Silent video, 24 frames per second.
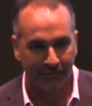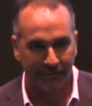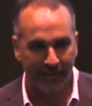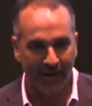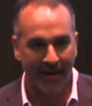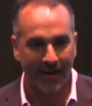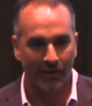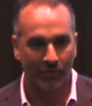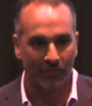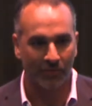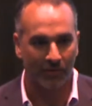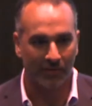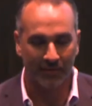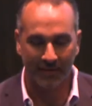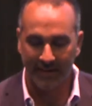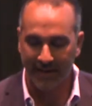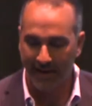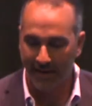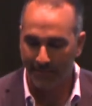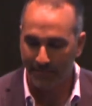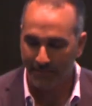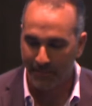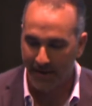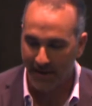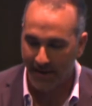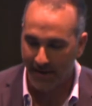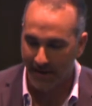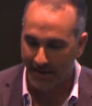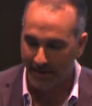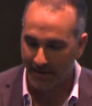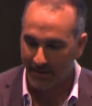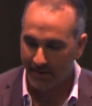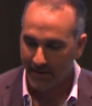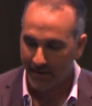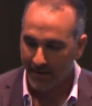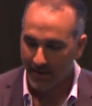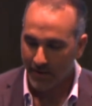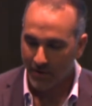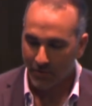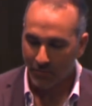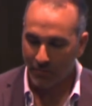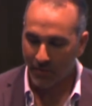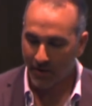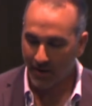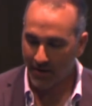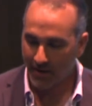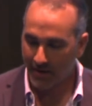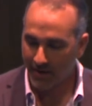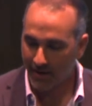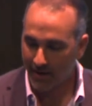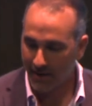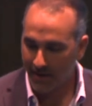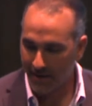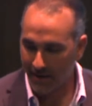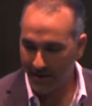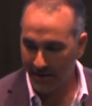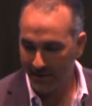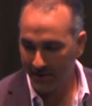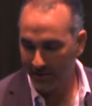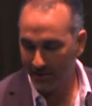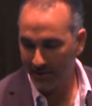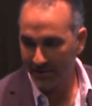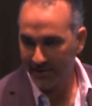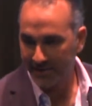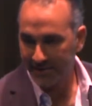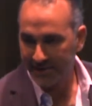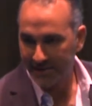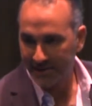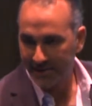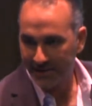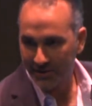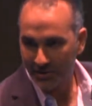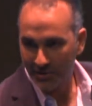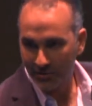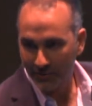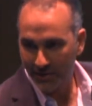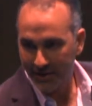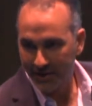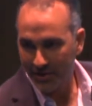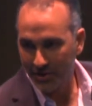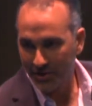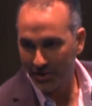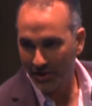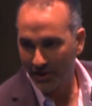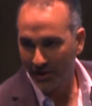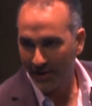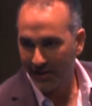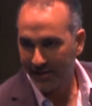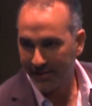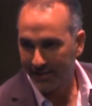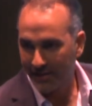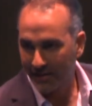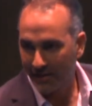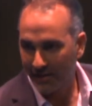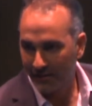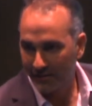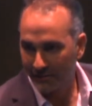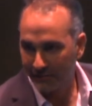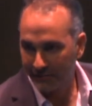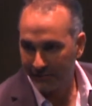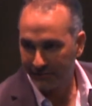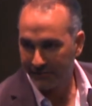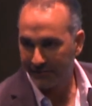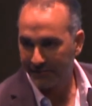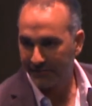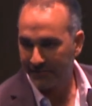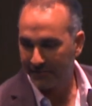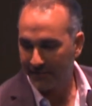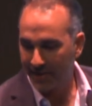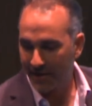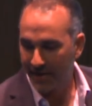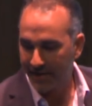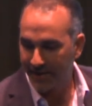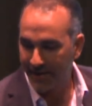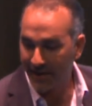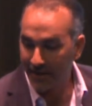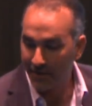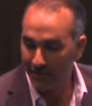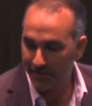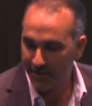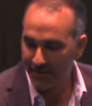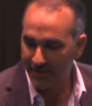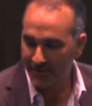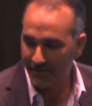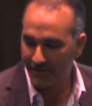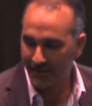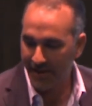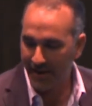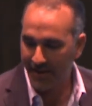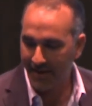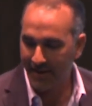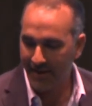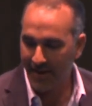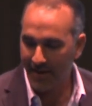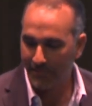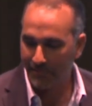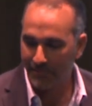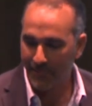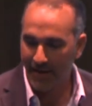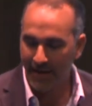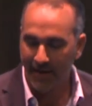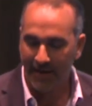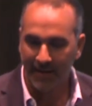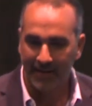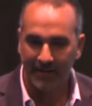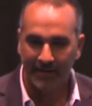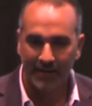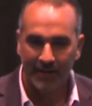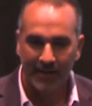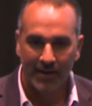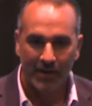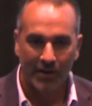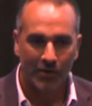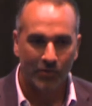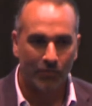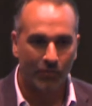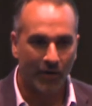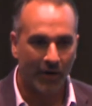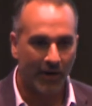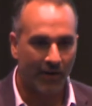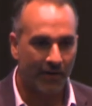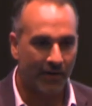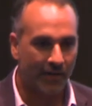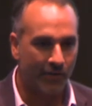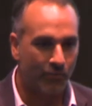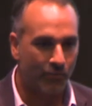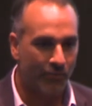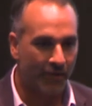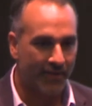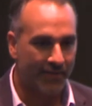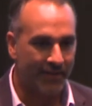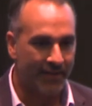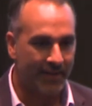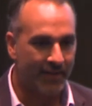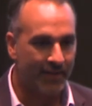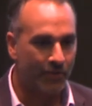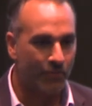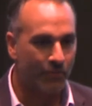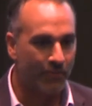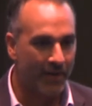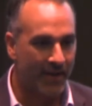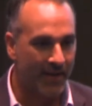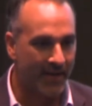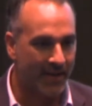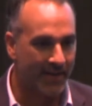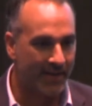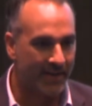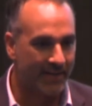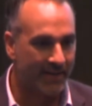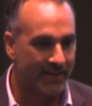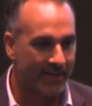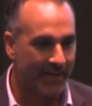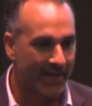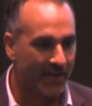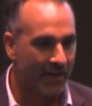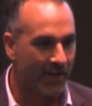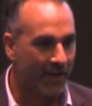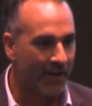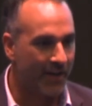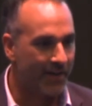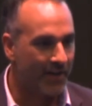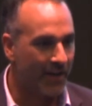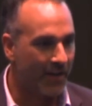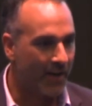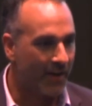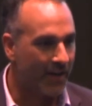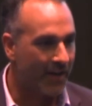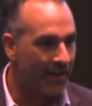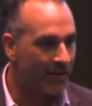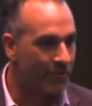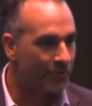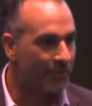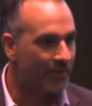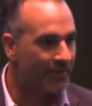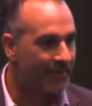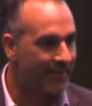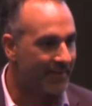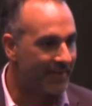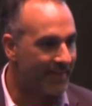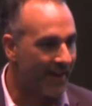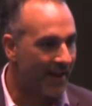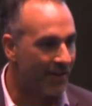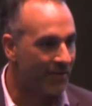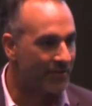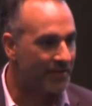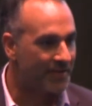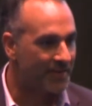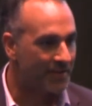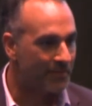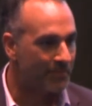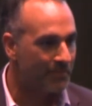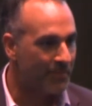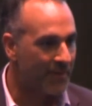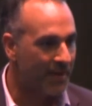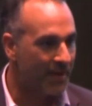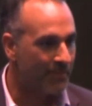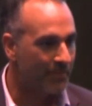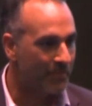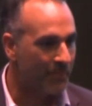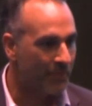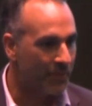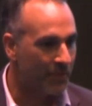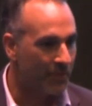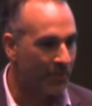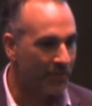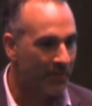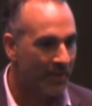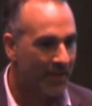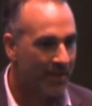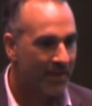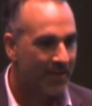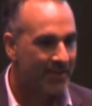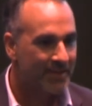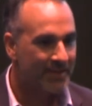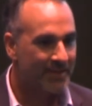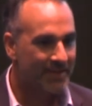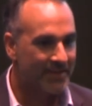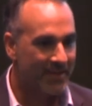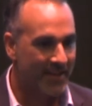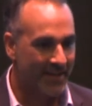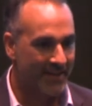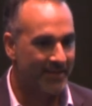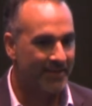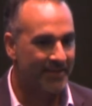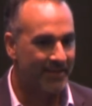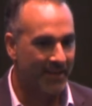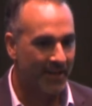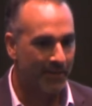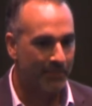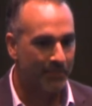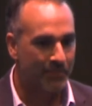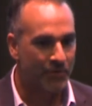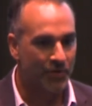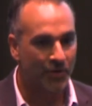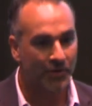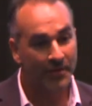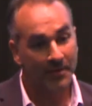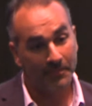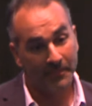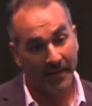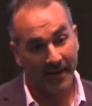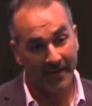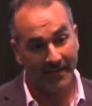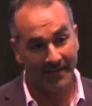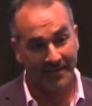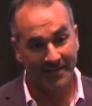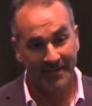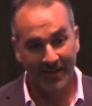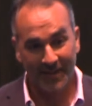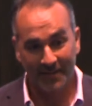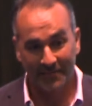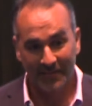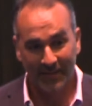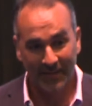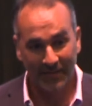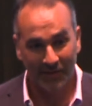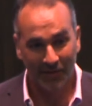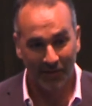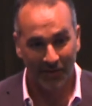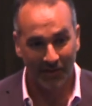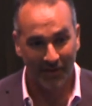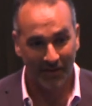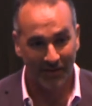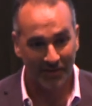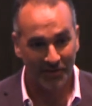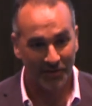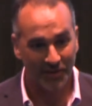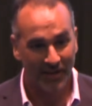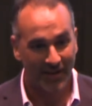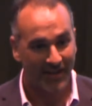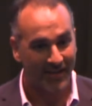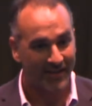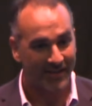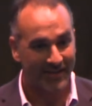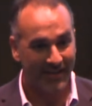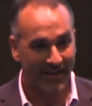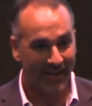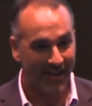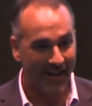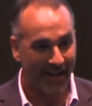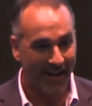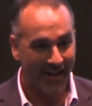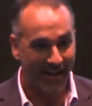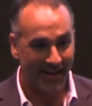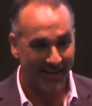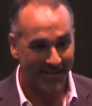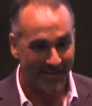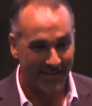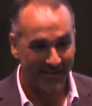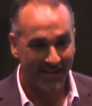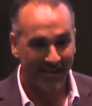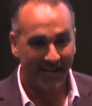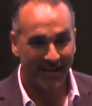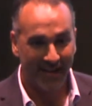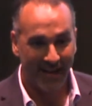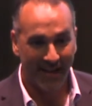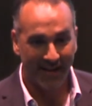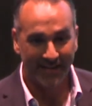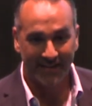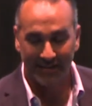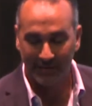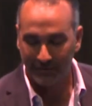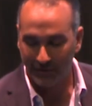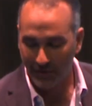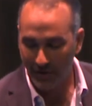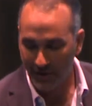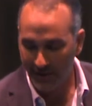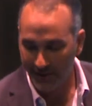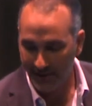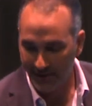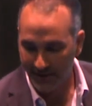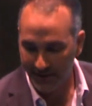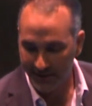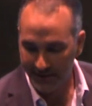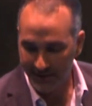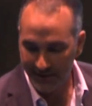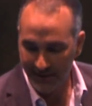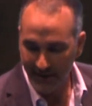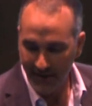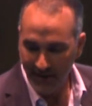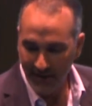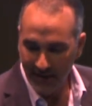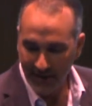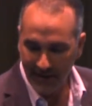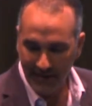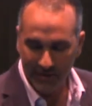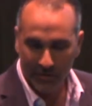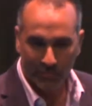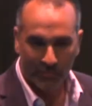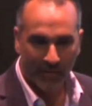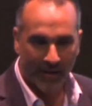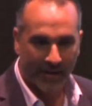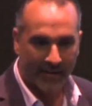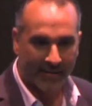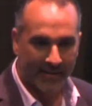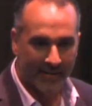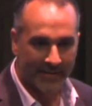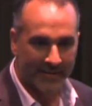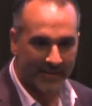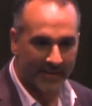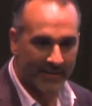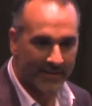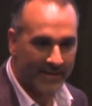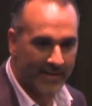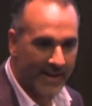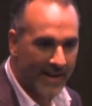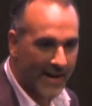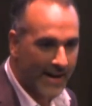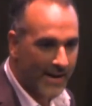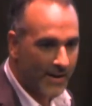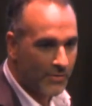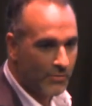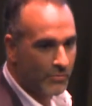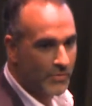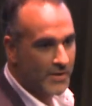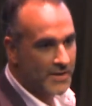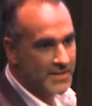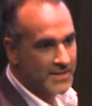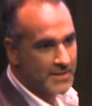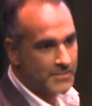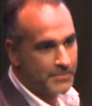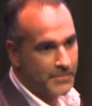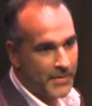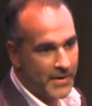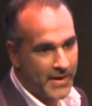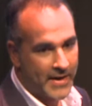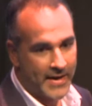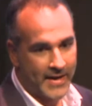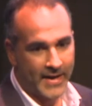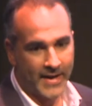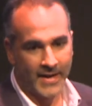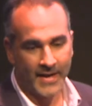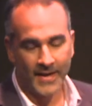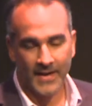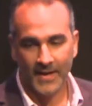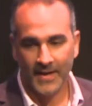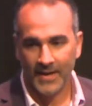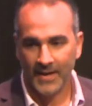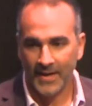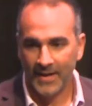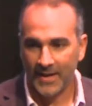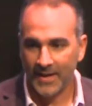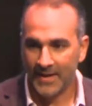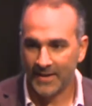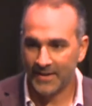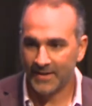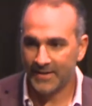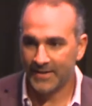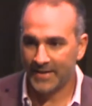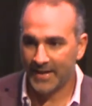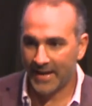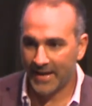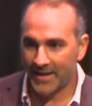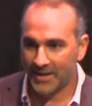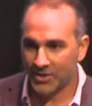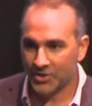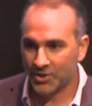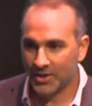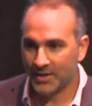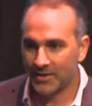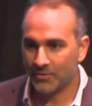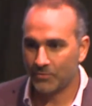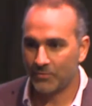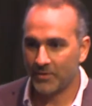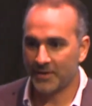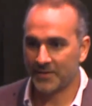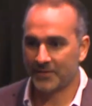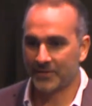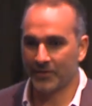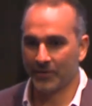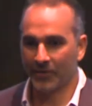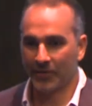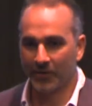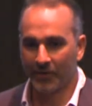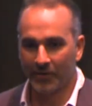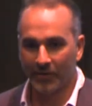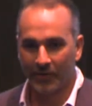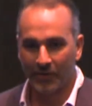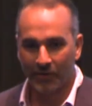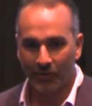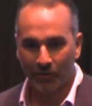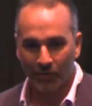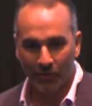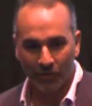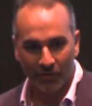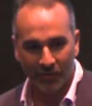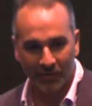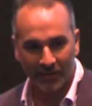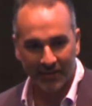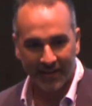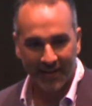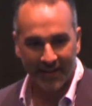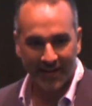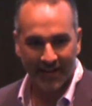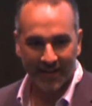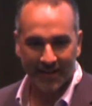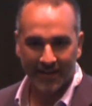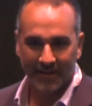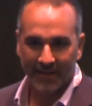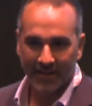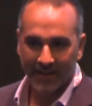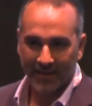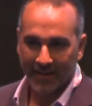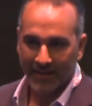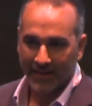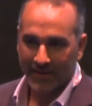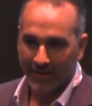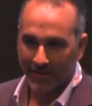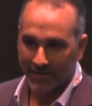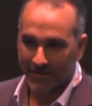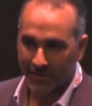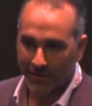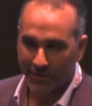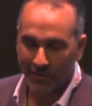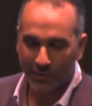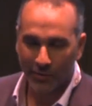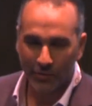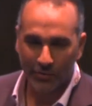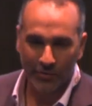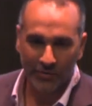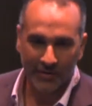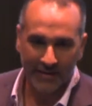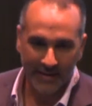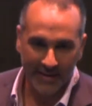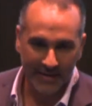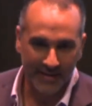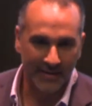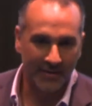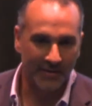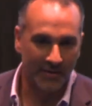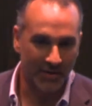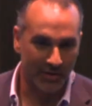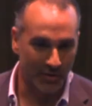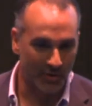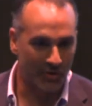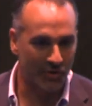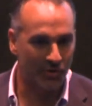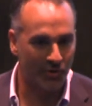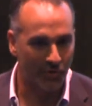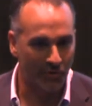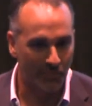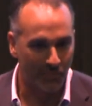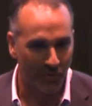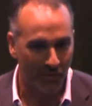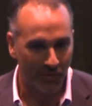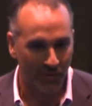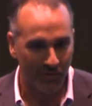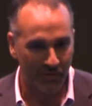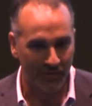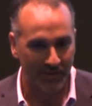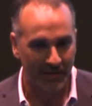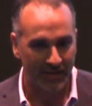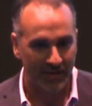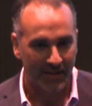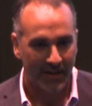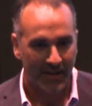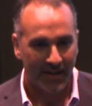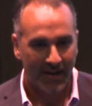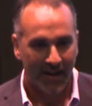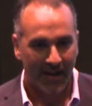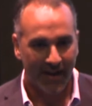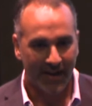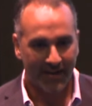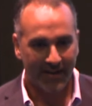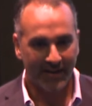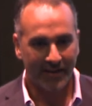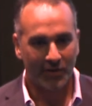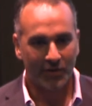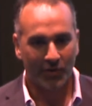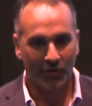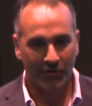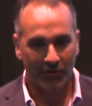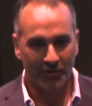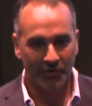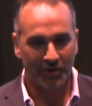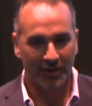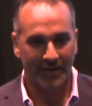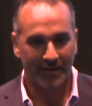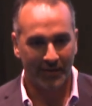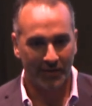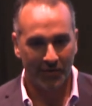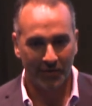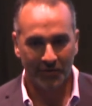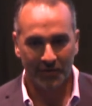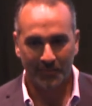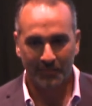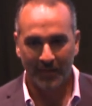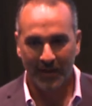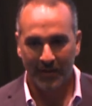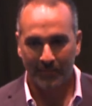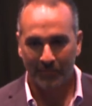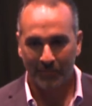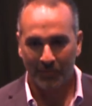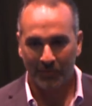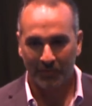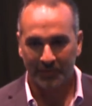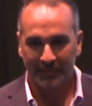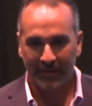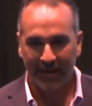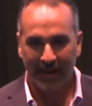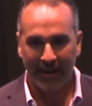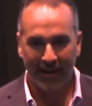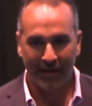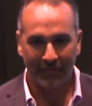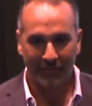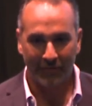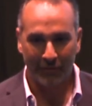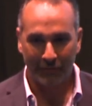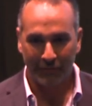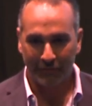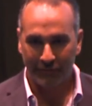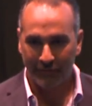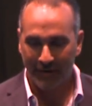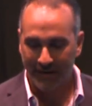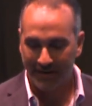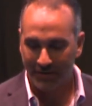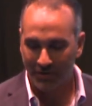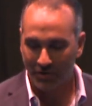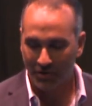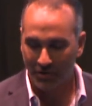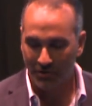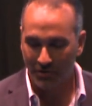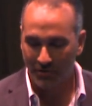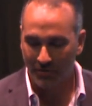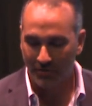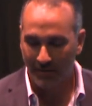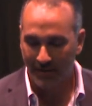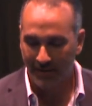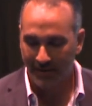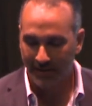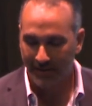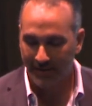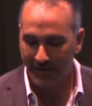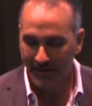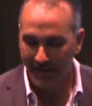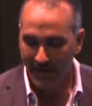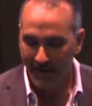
viral campaign where you can see a screenshot of an element of that campaign where within a week they got 100,000 people signed up so that by the time they launched, they had an active audience. And the way they did that was by engaging with their early consumers and encouraging those people to have their friends join.